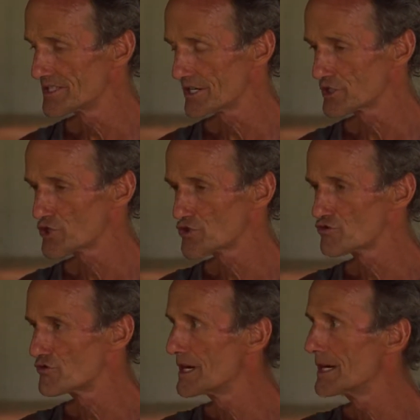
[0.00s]
It's
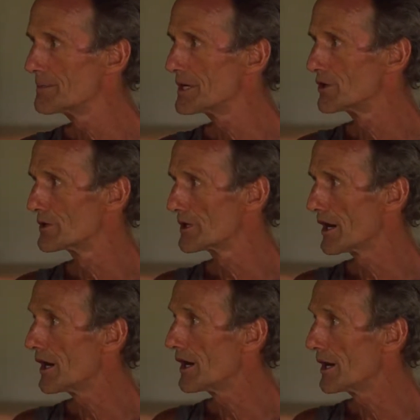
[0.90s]
extremely good
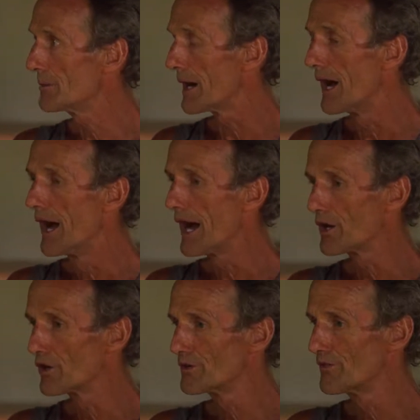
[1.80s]
karma
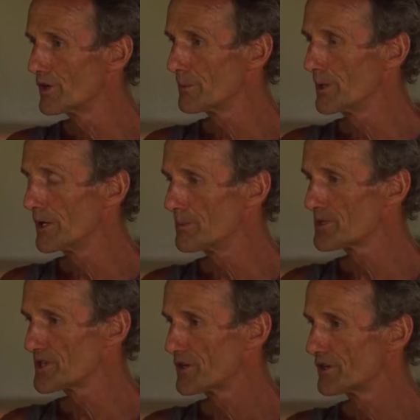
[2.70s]
and good for your
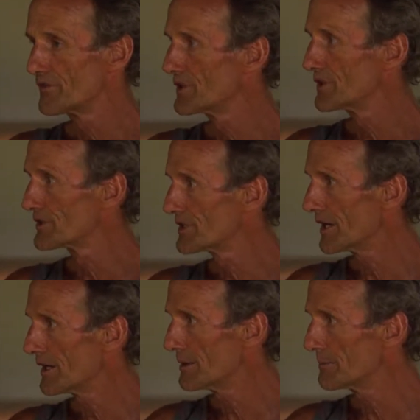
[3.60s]
purpose and good for your
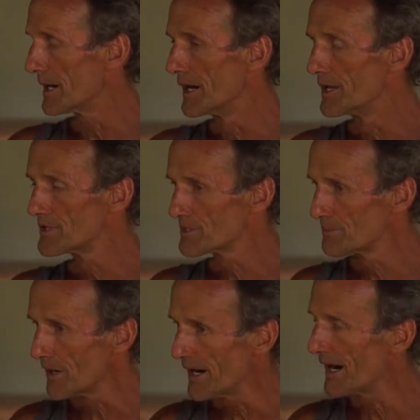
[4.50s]
dharma to put